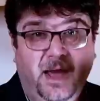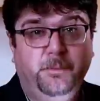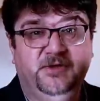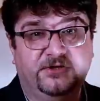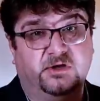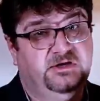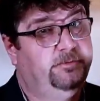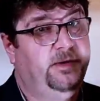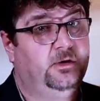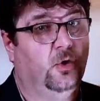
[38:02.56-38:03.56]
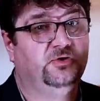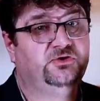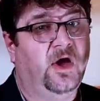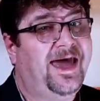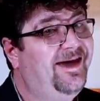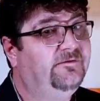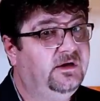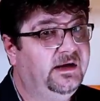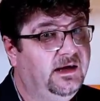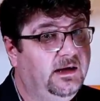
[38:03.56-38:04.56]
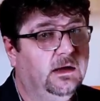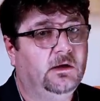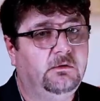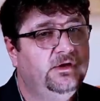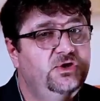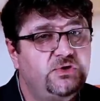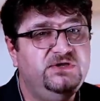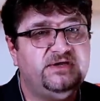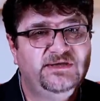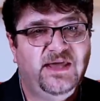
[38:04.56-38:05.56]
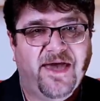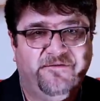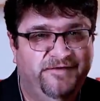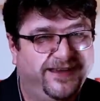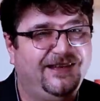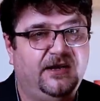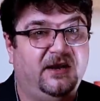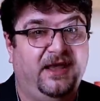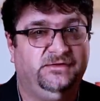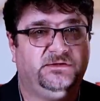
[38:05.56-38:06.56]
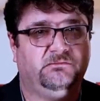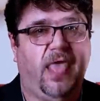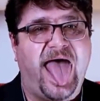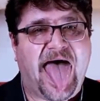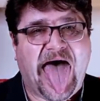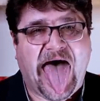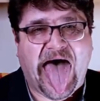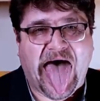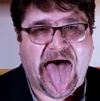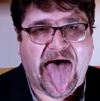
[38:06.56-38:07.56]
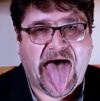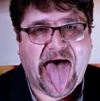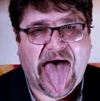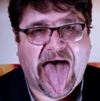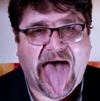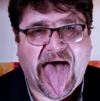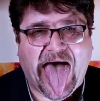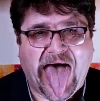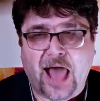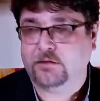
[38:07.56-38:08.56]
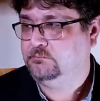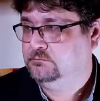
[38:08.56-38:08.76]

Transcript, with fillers: Hypersonic speed also heavily reduces the effectiveness... Blah.